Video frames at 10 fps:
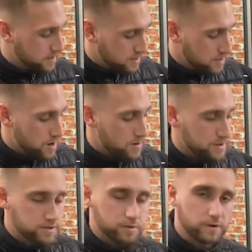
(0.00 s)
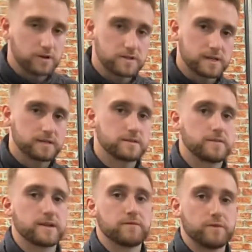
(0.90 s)
you do it
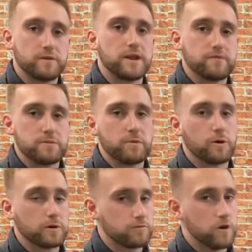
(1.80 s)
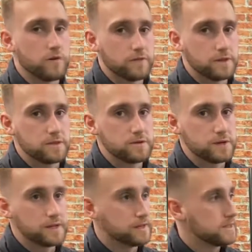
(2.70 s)
consecutively within every block, rather than
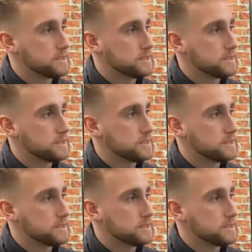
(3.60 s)
doing it